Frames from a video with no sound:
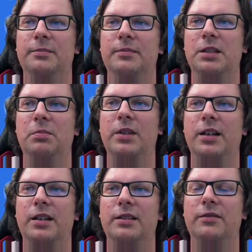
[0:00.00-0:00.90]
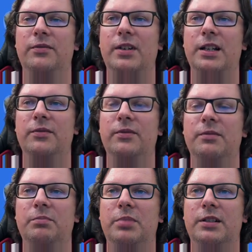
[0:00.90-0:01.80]
API and 5
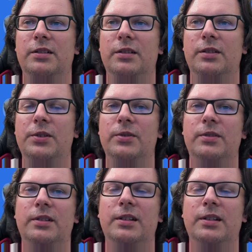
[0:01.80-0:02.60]
per region.